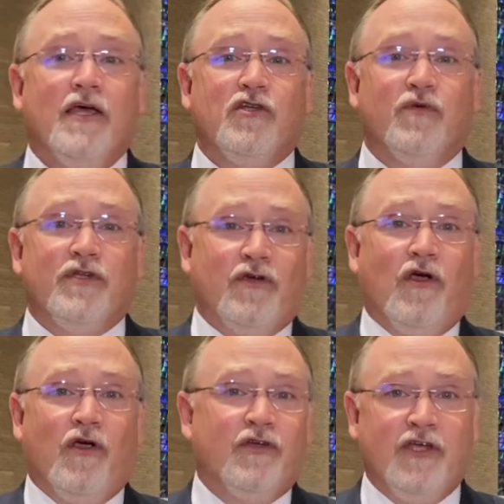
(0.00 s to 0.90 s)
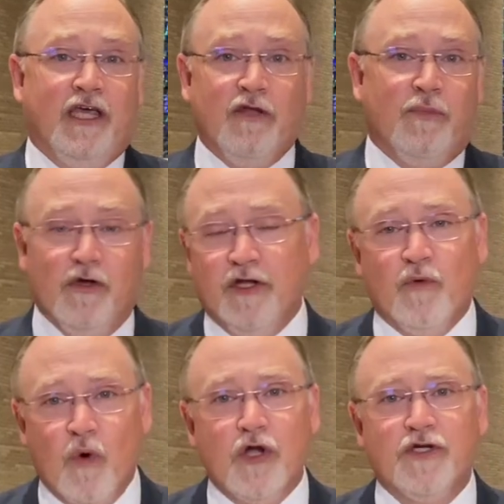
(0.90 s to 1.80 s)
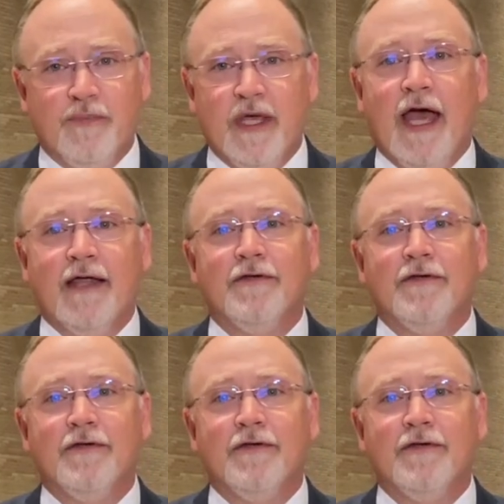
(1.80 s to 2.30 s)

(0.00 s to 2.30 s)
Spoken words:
to return to in-building worship yet.